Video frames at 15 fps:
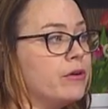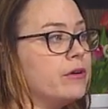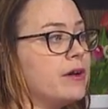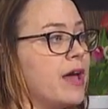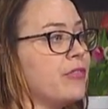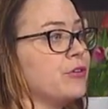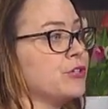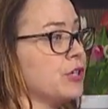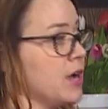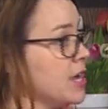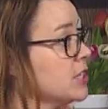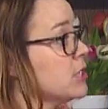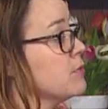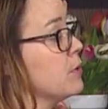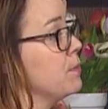or not there's a
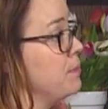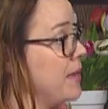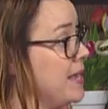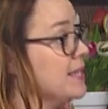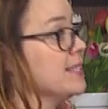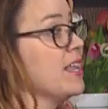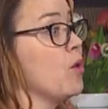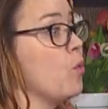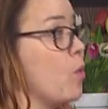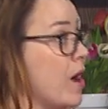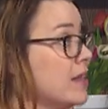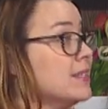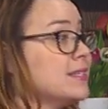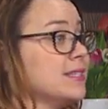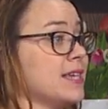customer base that
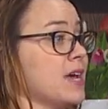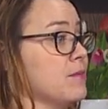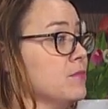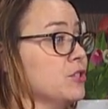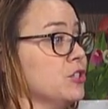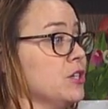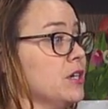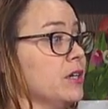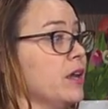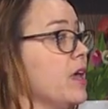wants a time machine,